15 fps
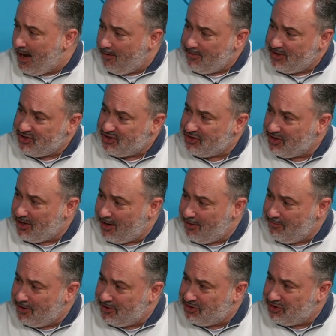How much
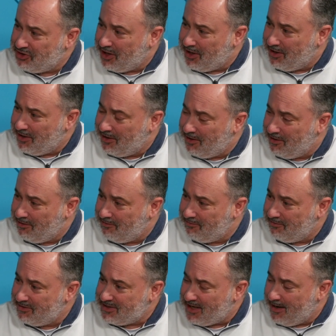
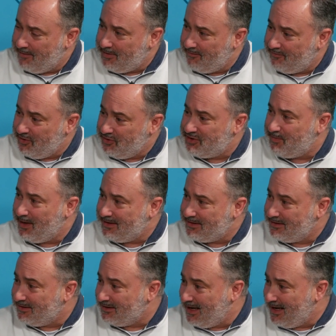time have you spent
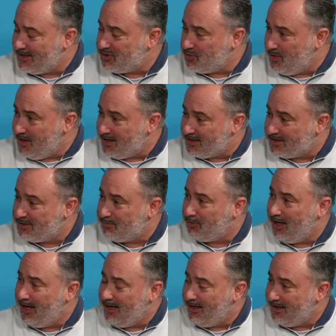in the last week
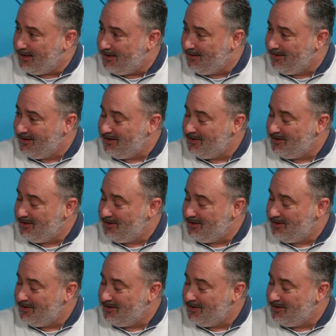explaining